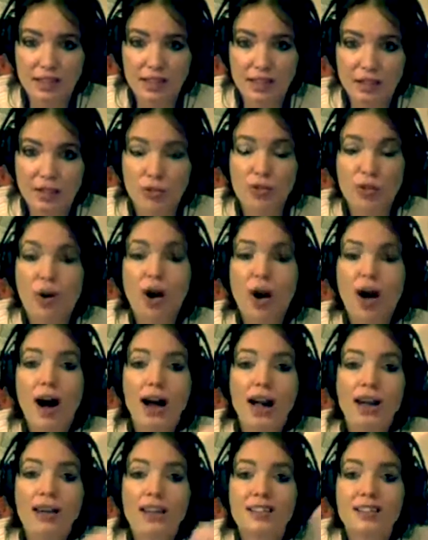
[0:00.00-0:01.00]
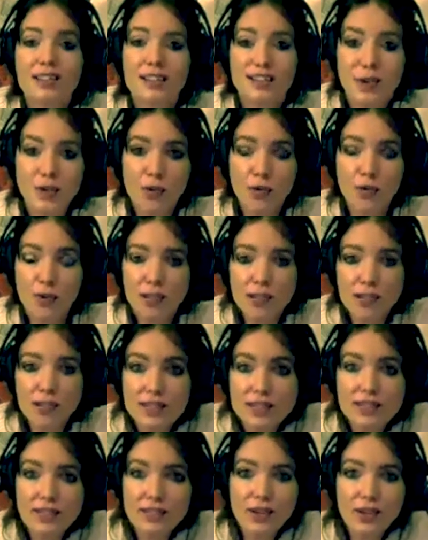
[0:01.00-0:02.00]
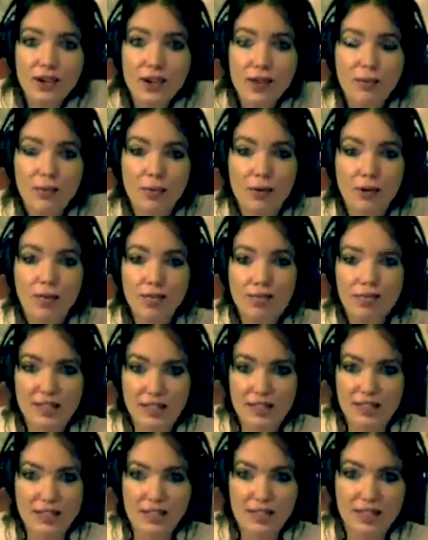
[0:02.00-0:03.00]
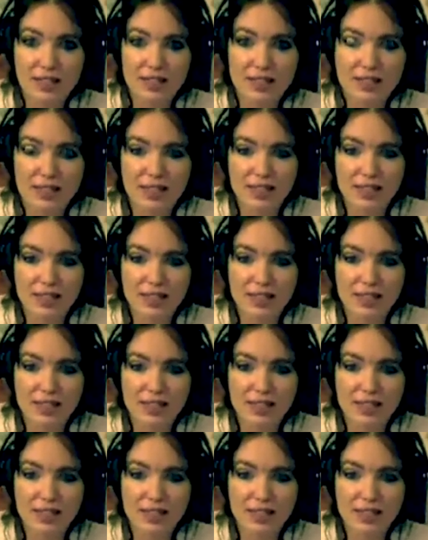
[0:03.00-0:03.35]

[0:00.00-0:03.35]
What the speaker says: Your higher self is the God presence.